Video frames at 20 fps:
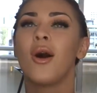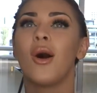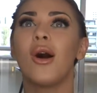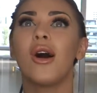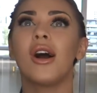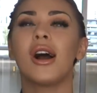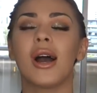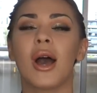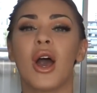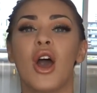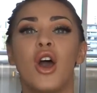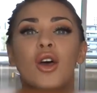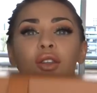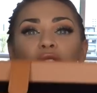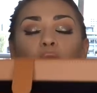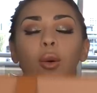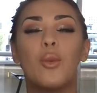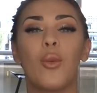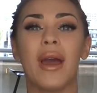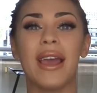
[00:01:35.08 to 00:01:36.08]
Oh,
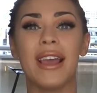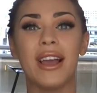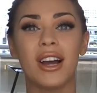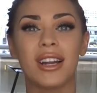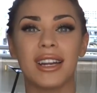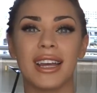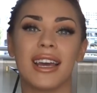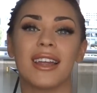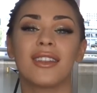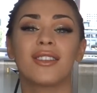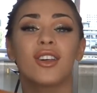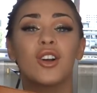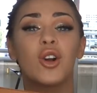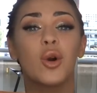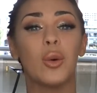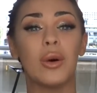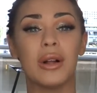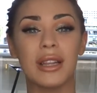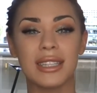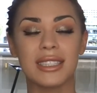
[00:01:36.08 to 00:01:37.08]
the weight on it, the
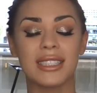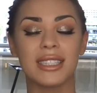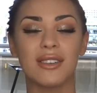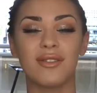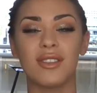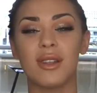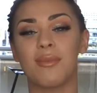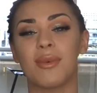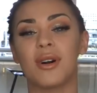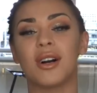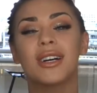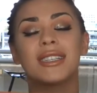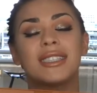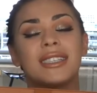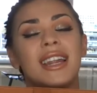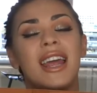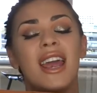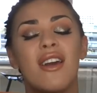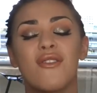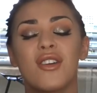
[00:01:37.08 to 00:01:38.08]
quality of the box
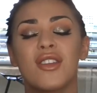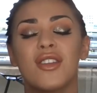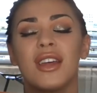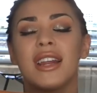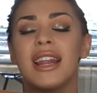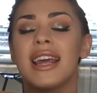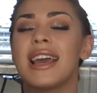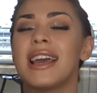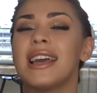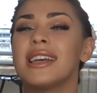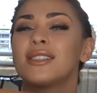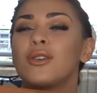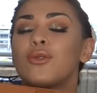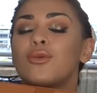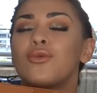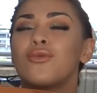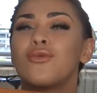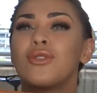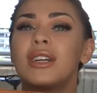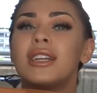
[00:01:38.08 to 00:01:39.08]
and everything
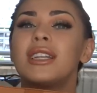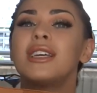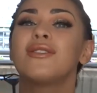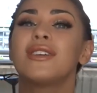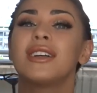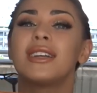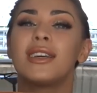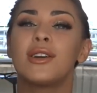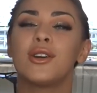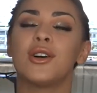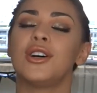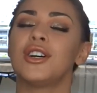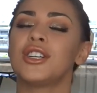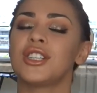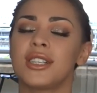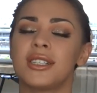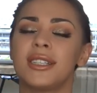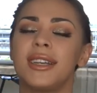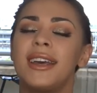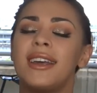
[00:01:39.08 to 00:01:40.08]
is really
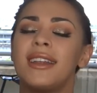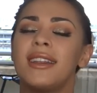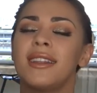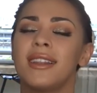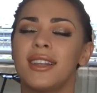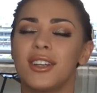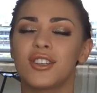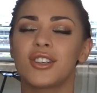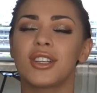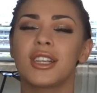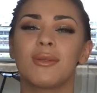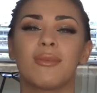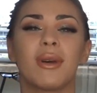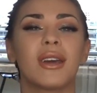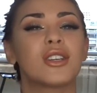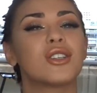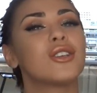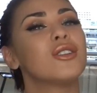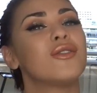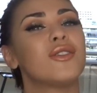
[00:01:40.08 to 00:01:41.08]
gorgeous. It literally
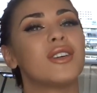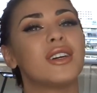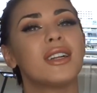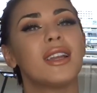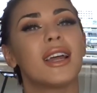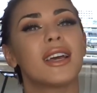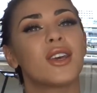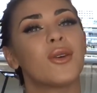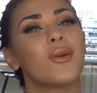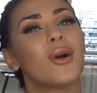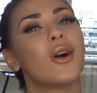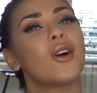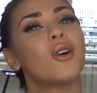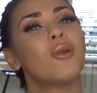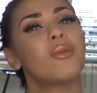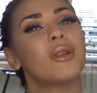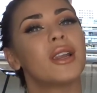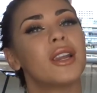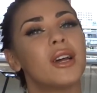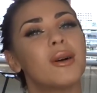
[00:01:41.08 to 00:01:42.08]
makes you feel like you are
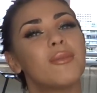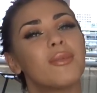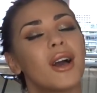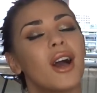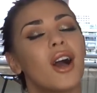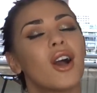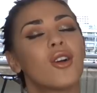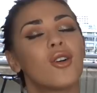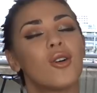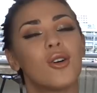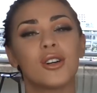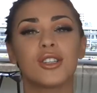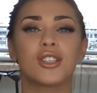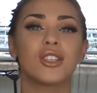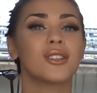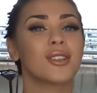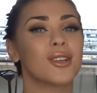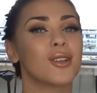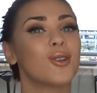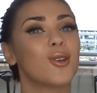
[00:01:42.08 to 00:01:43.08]
opening up a
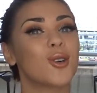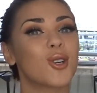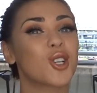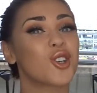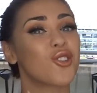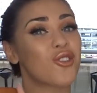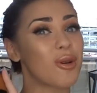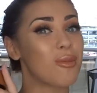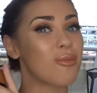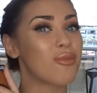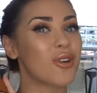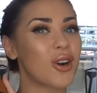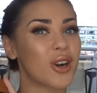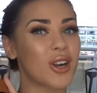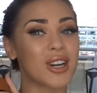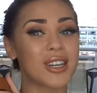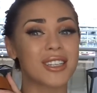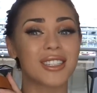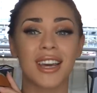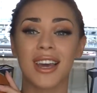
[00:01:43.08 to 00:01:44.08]
gorgeous luxury
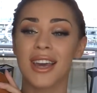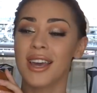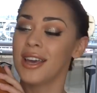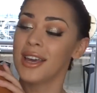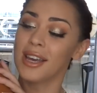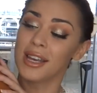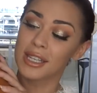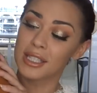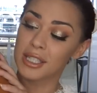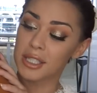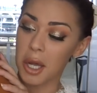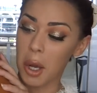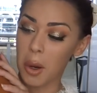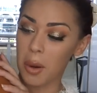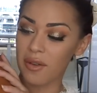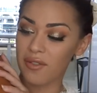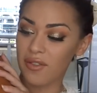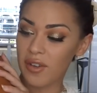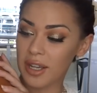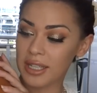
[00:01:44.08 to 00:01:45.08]
product.
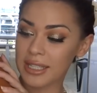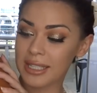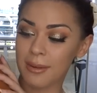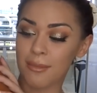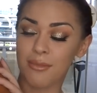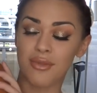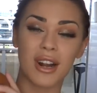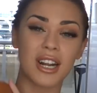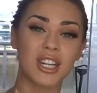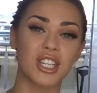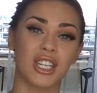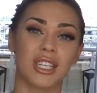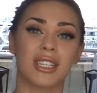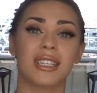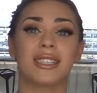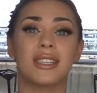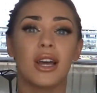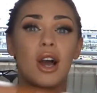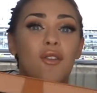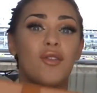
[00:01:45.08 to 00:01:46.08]
So first
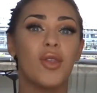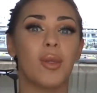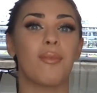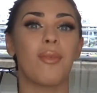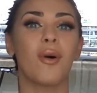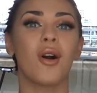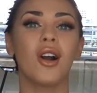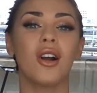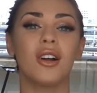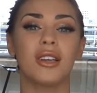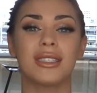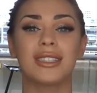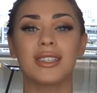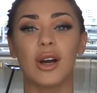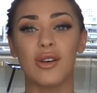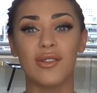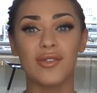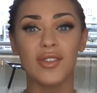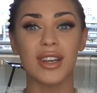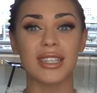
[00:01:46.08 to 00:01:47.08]
impressions of the box.
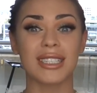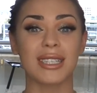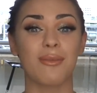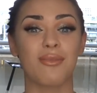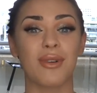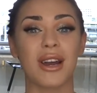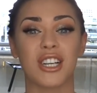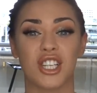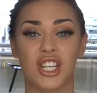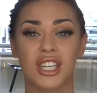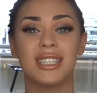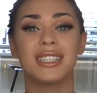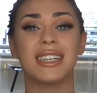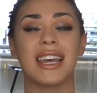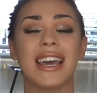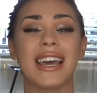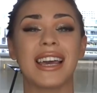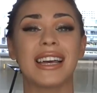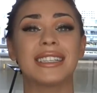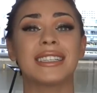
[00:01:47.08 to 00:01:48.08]
So first impressions
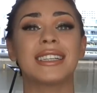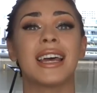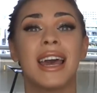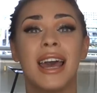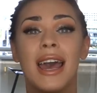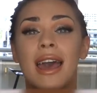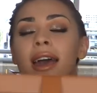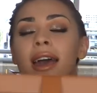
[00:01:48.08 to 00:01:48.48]
is